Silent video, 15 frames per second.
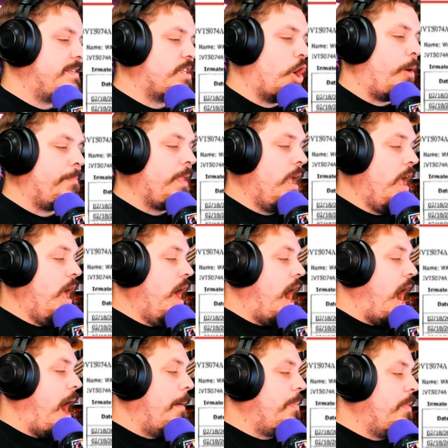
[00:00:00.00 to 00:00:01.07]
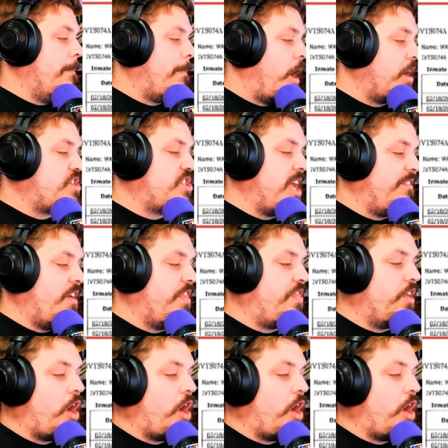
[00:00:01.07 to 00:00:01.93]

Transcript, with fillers: So, um, March 7th,